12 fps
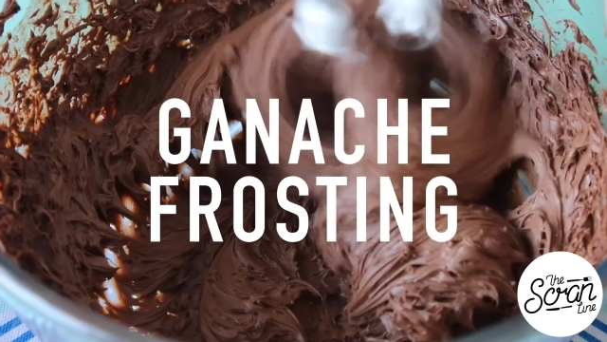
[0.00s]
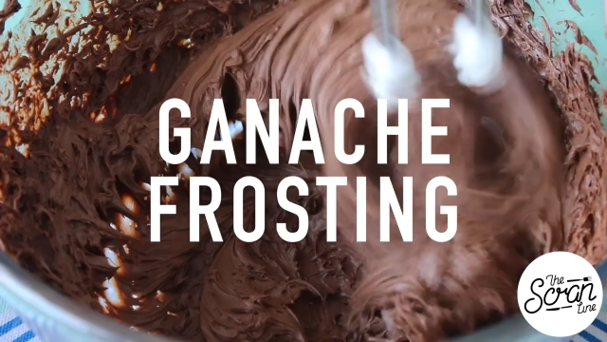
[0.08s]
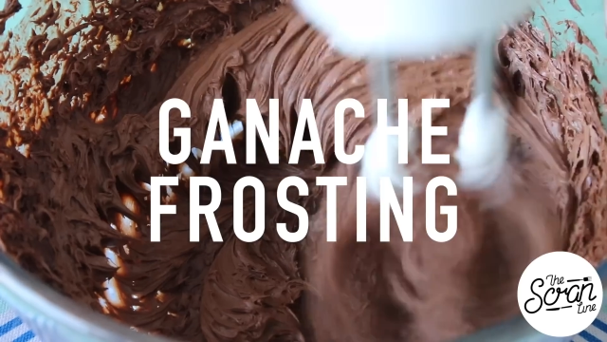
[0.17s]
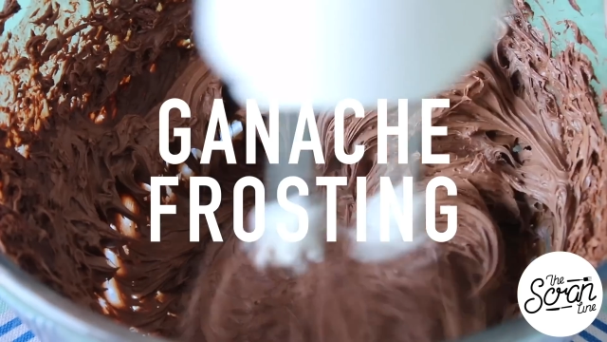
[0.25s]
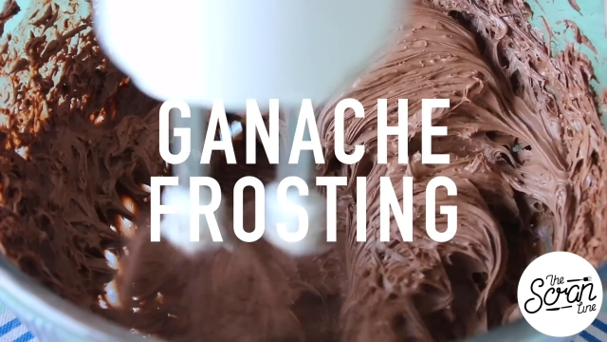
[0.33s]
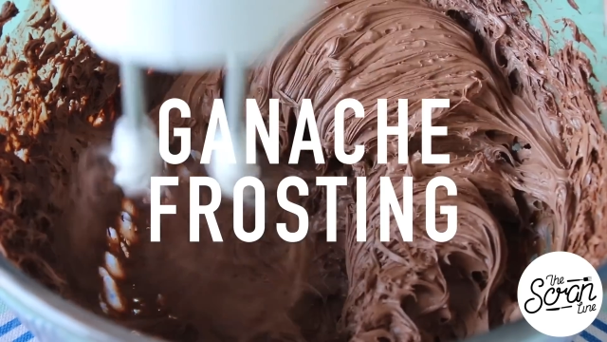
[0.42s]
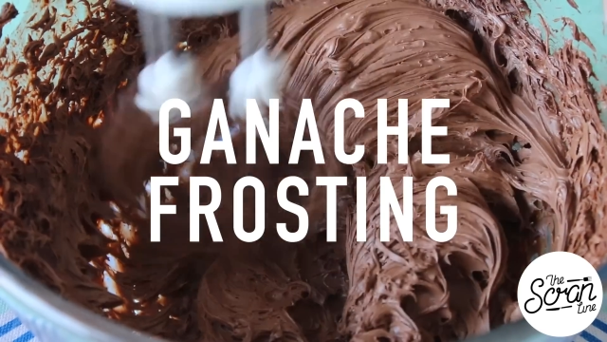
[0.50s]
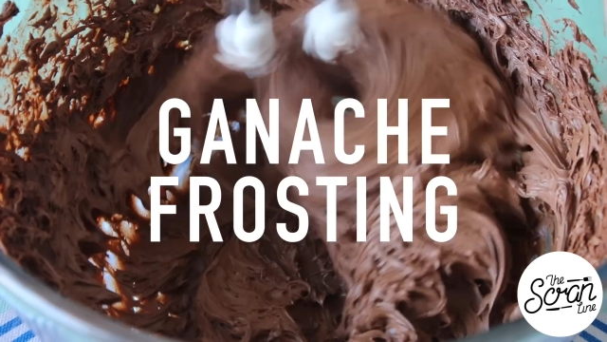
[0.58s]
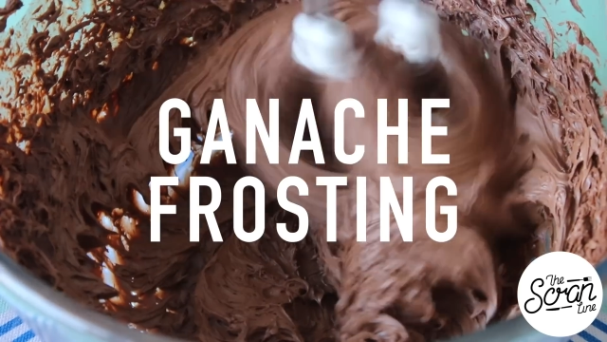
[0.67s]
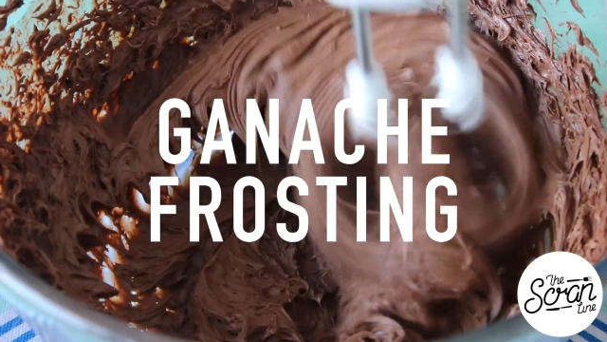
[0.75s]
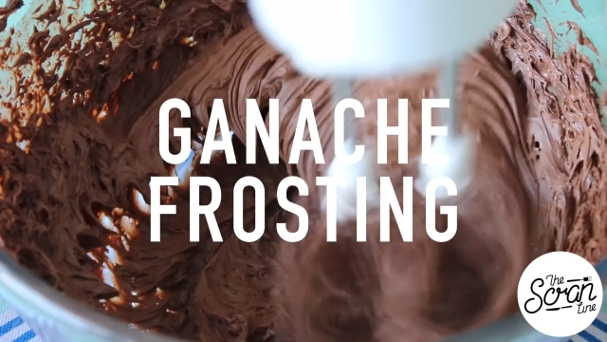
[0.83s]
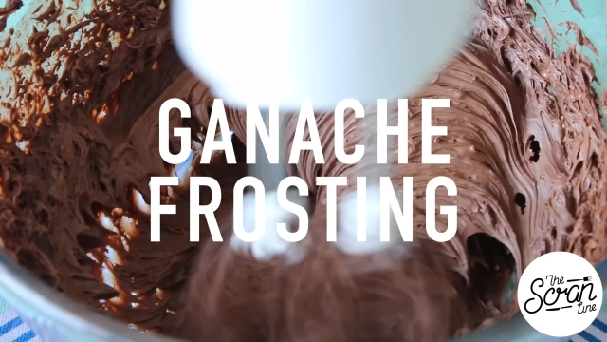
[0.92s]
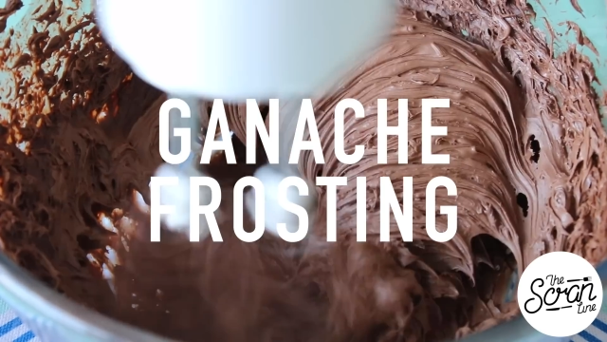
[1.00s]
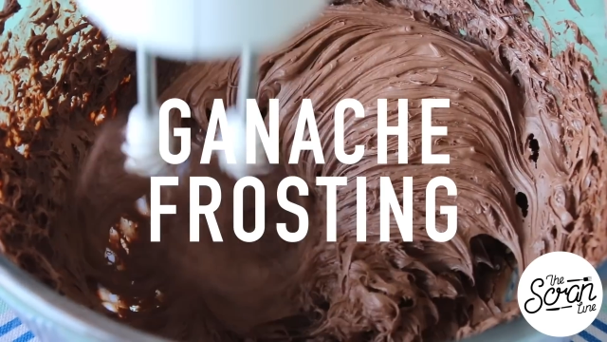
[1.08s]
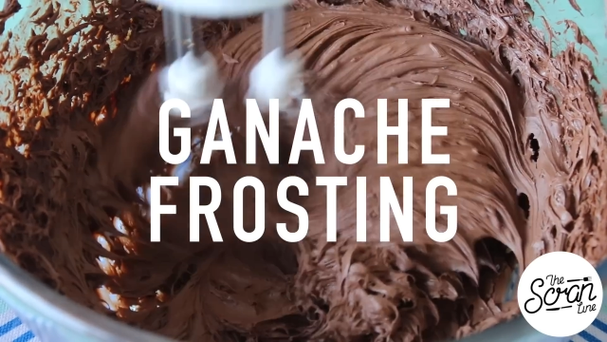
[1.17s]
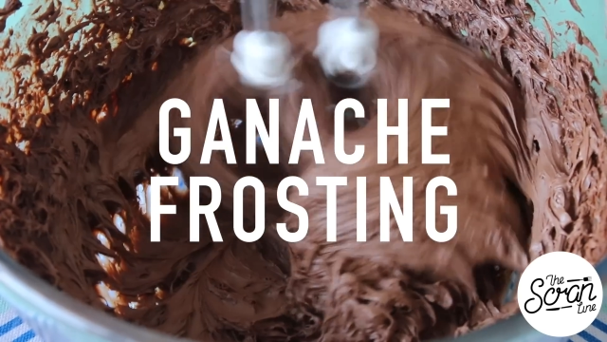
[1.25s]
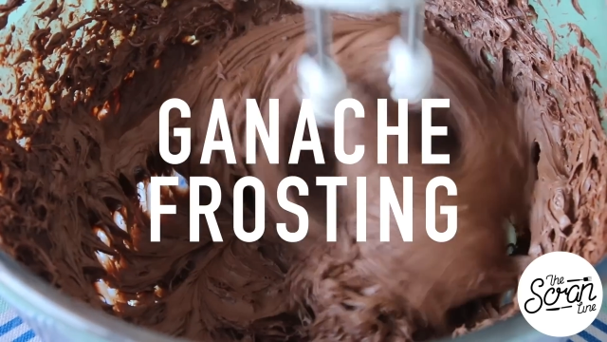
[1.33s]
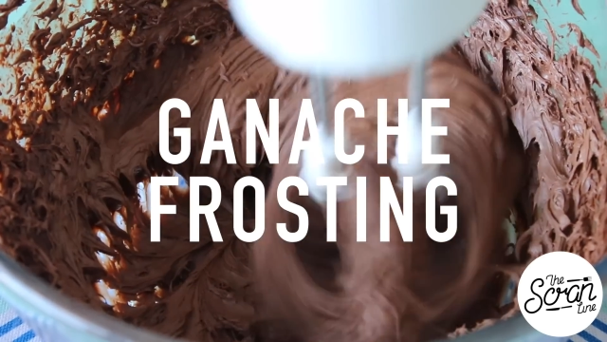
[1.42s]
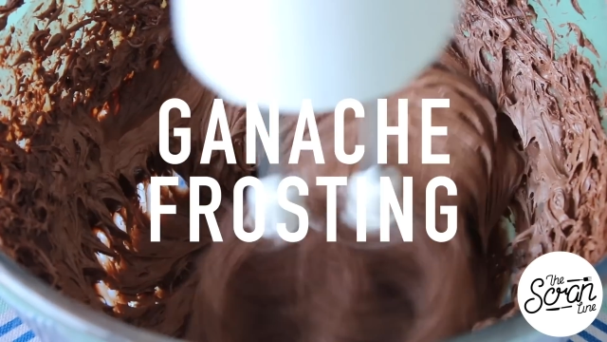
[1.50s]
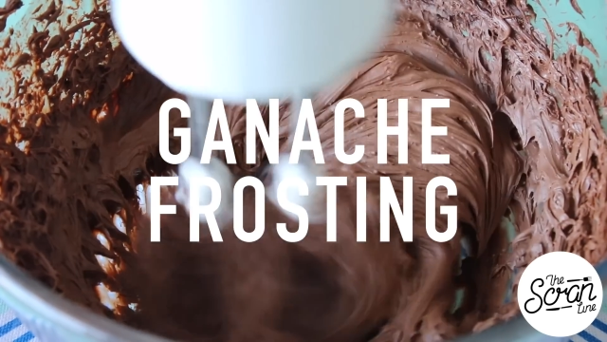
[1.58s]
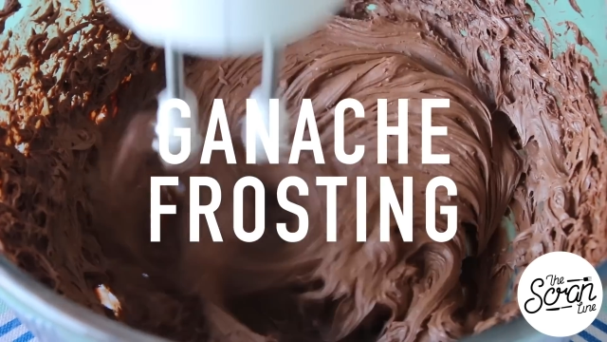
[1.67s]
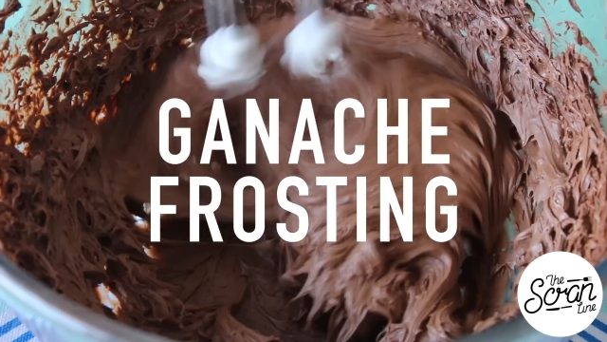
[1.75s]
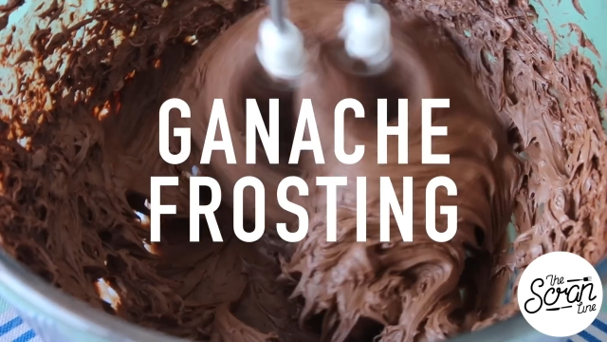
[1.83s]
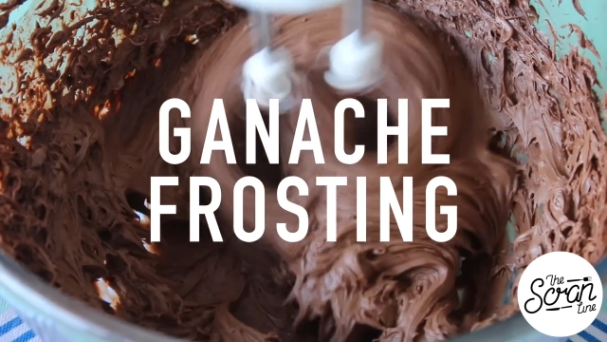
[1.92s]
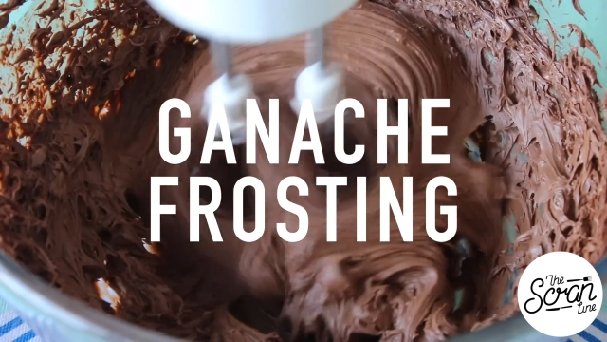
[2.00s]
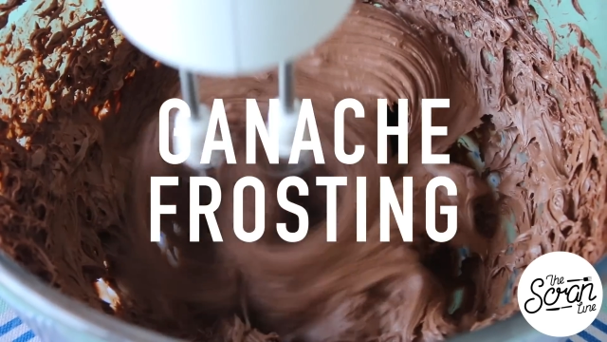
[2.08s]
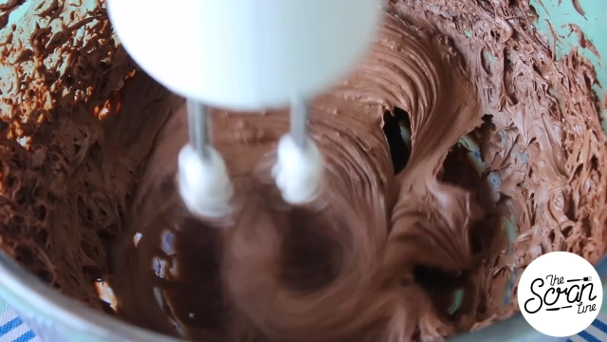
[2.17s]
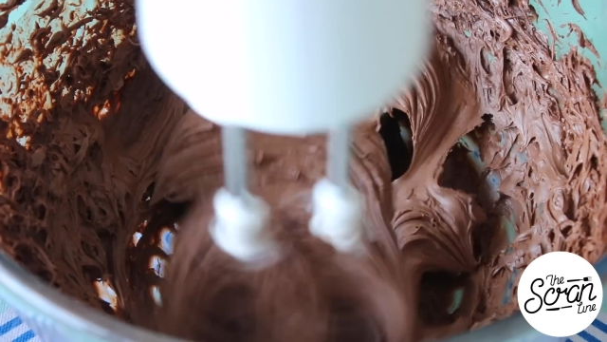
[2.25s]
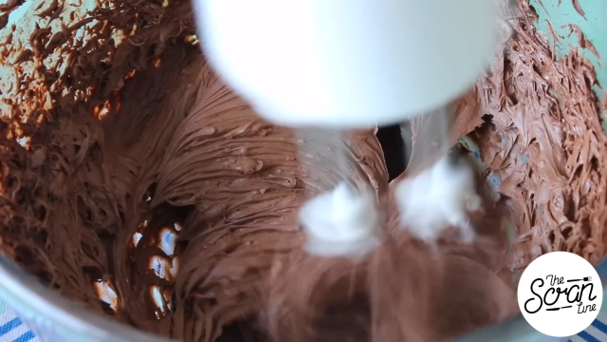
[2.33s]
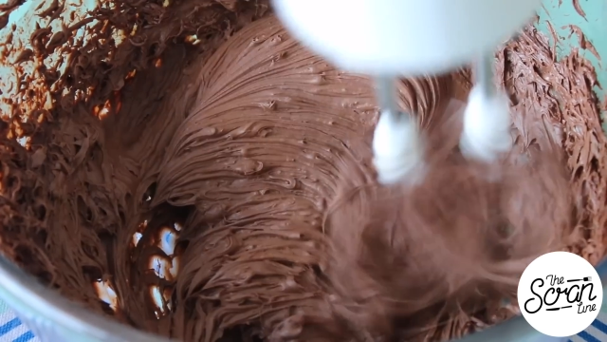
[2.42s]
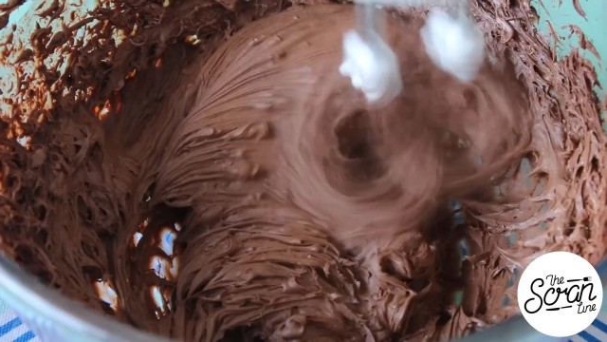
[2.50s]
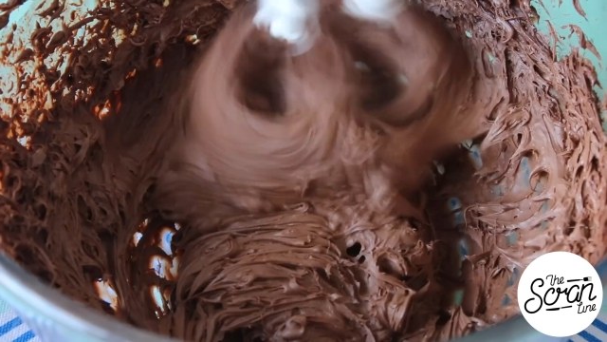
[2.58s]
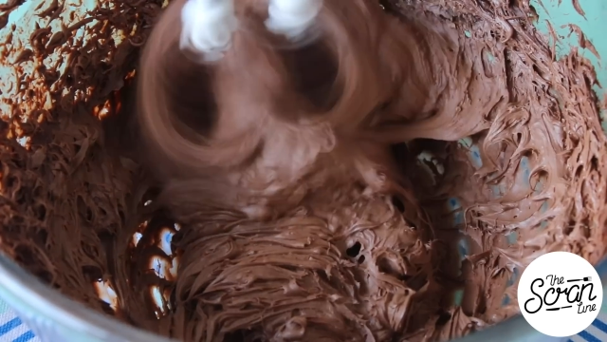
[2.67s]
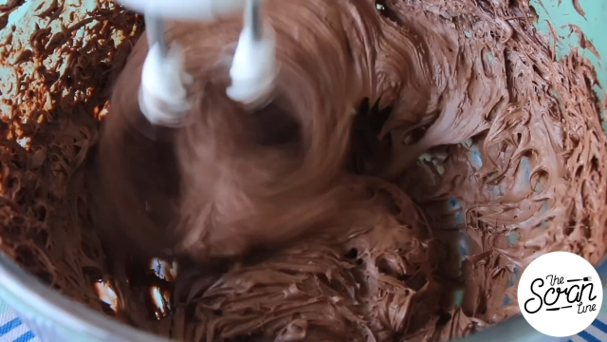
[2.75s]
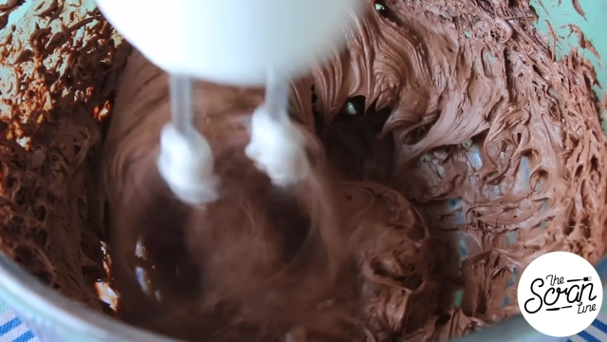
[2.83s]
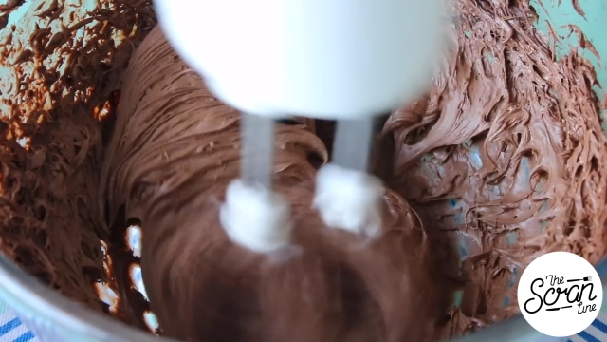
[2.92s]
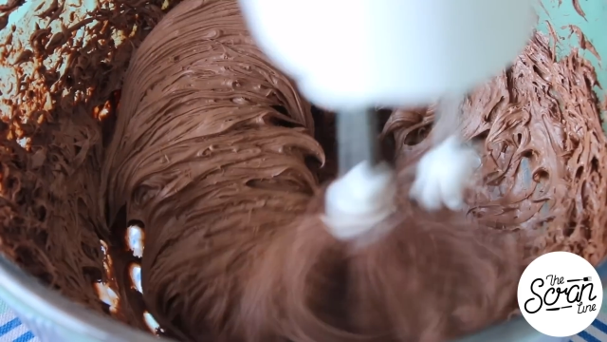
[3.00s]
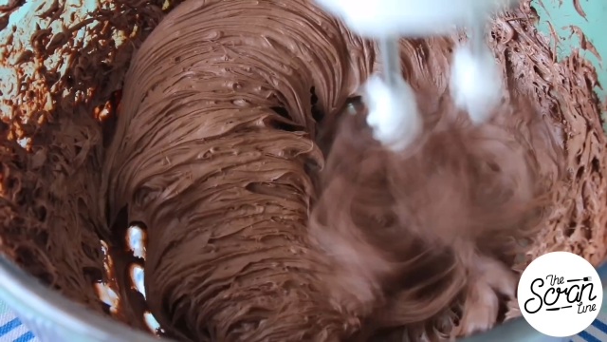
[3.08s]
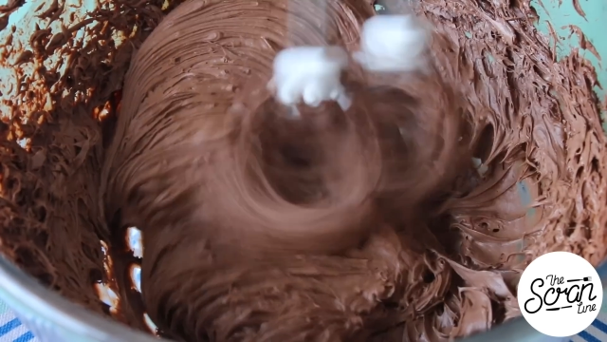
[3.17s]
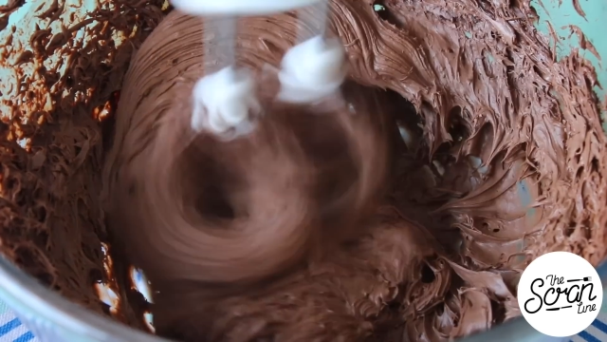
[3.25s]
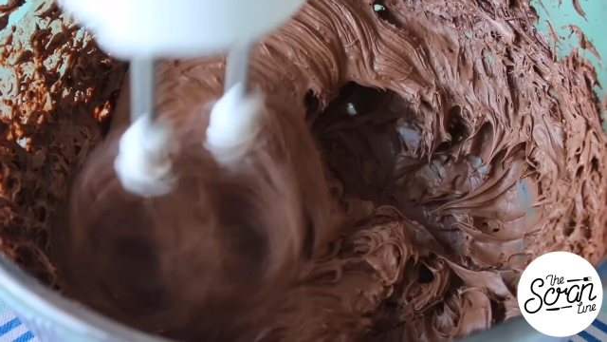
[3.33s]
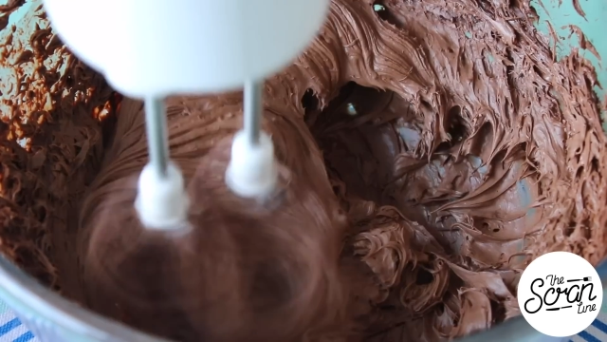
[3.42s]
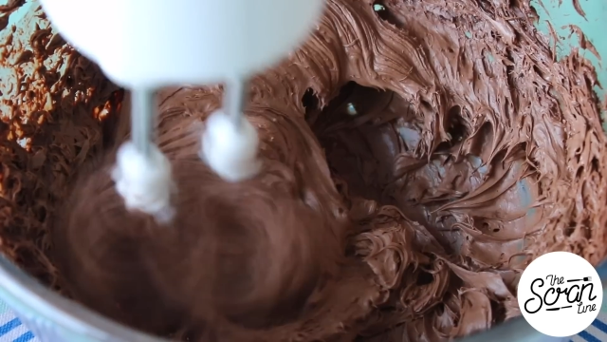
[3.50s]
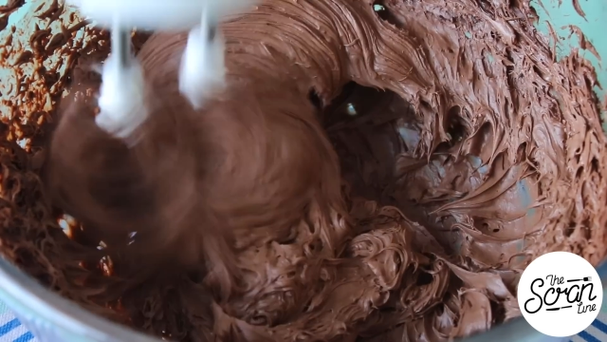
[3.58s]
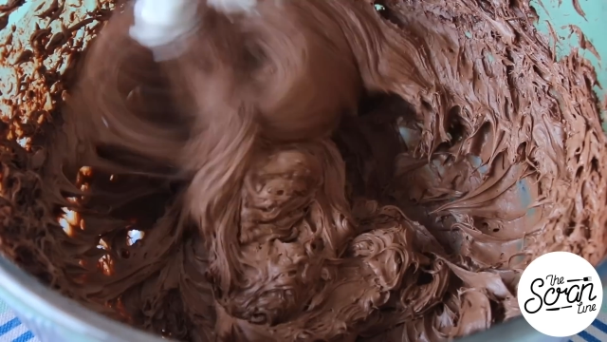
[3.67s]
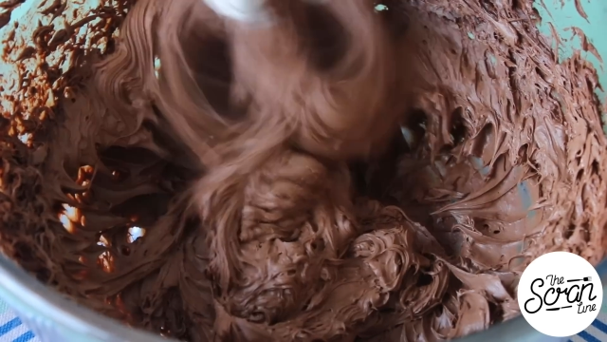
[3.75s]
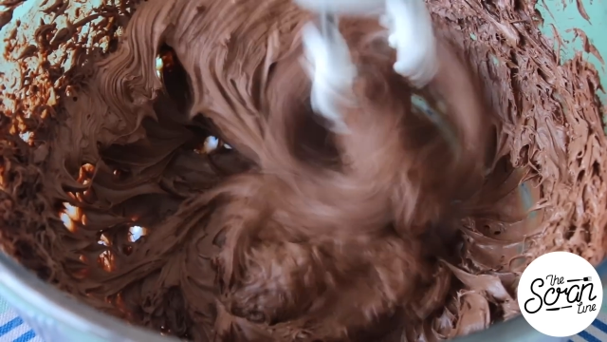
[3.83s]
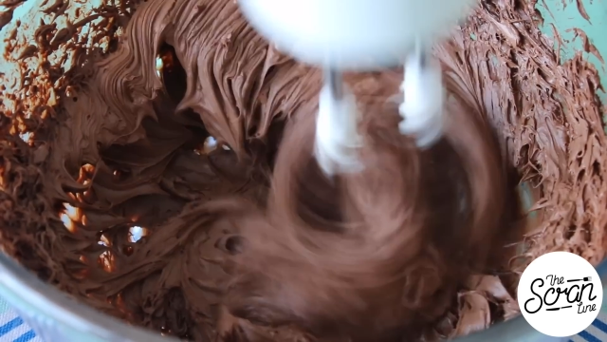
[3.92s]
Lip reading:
No face is visible, so there are no lips to read.